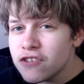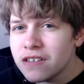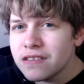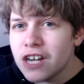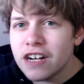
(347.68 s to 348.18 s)

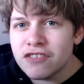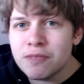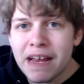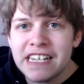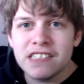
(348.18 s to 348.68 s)
kind of
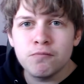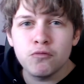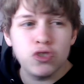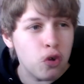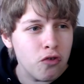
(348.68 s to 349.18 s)
space
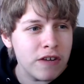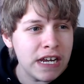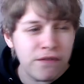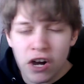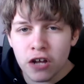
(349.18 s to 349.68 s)

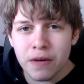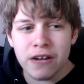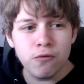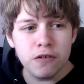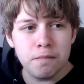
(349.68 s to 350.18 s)
story
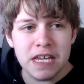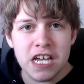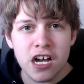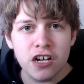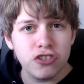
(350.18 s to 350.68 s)
following would be
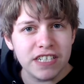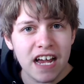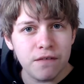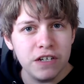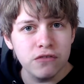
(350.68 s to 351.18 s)
Chris
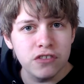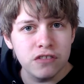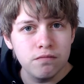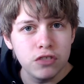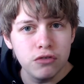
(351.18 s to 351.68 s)

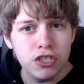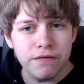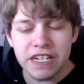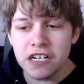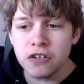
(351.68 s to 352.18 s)
Hadfield's YouTube
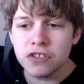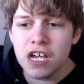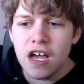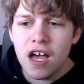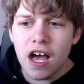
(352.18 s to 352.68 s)

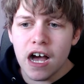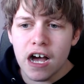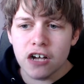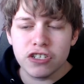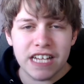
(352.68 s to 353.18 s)

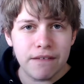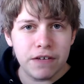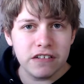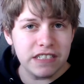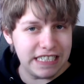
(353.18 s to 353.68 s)
videos. Chris
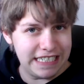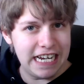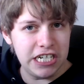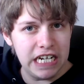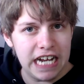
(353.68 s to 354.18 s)
Hadfield is a
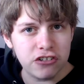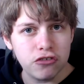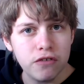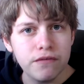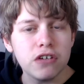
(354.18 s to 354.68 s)
Canadian
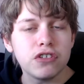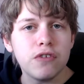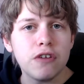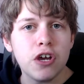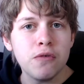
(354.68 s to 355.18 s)
astronaut, for those who
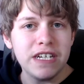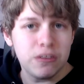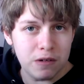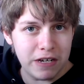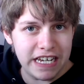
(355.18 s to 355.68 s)
don't know.
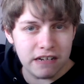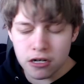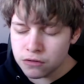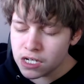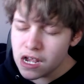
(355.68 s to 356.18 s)
He's one of my
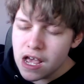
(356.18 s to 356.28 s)
heroes.